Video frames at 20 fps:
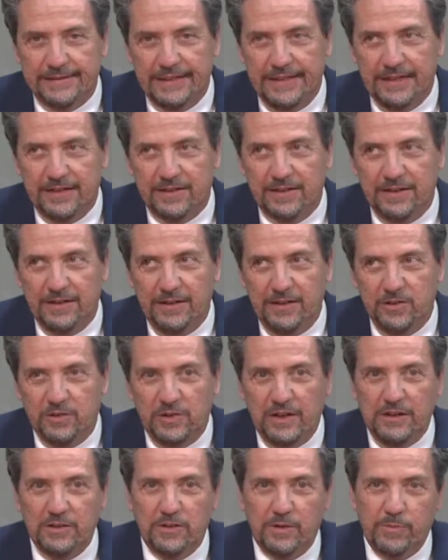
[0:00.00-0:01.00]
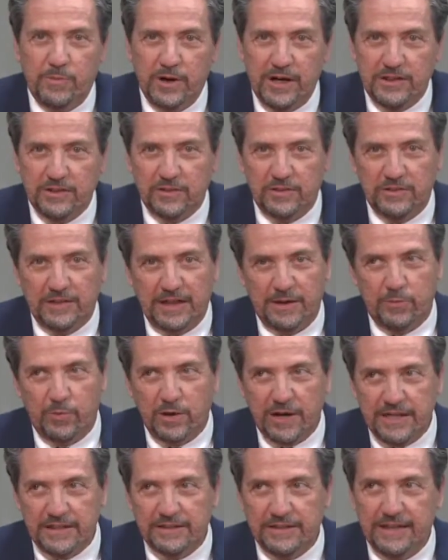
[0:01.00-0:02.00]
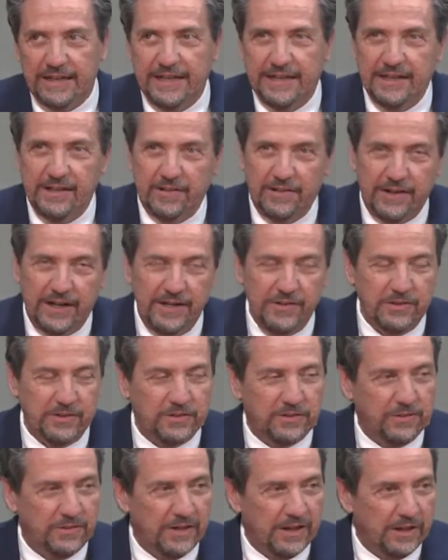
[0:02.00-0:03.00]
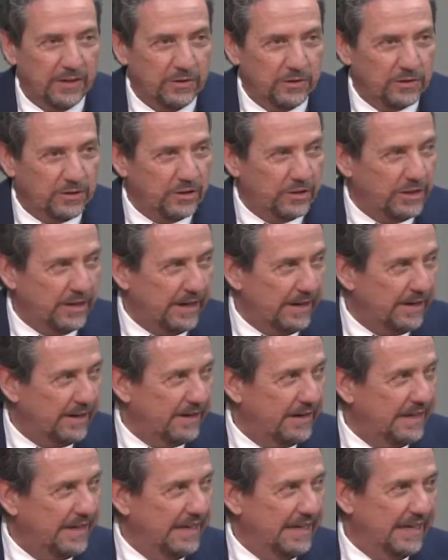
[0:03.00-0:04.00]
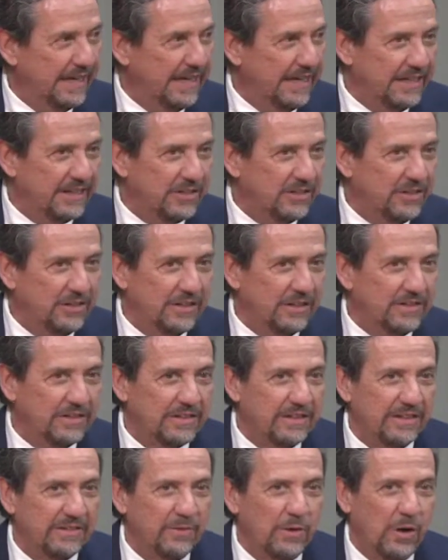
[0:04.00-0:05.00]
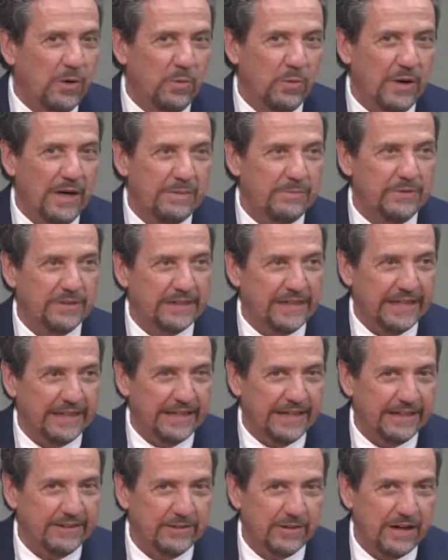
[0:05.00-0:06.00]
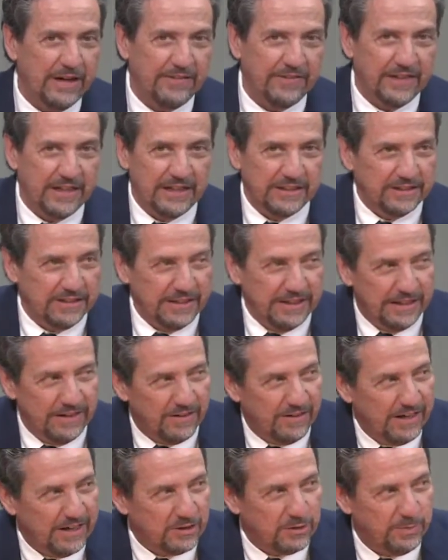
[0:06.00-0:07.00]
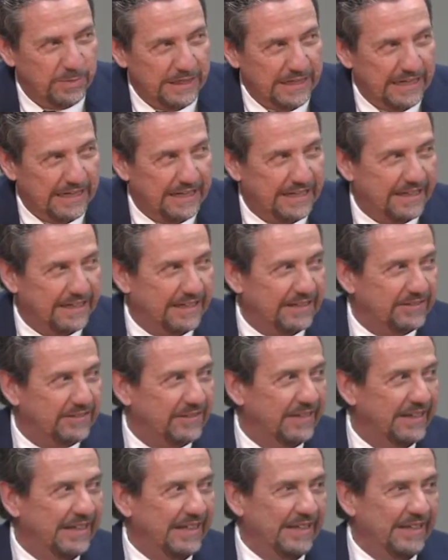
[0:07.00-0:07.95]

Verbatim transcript: it, you see some prices like Priceline, you know, hundreds of dollars a share, and it's just a, a website like Travelocity or Expedia, and it's,